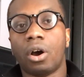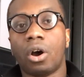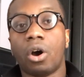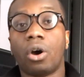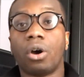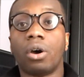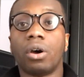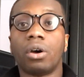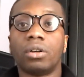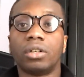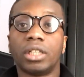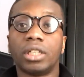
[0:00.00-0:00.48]

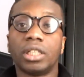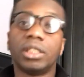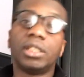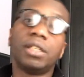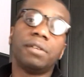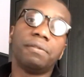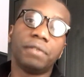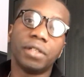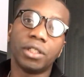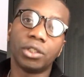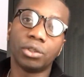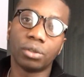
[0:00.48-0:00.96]
on
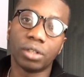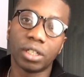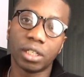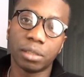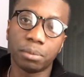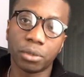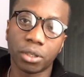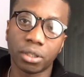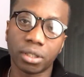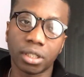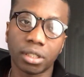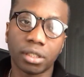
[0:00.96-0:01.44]
individual
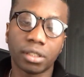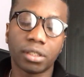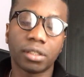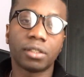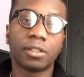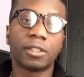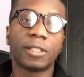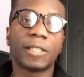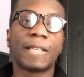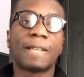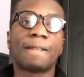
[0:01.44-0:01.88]
liberties.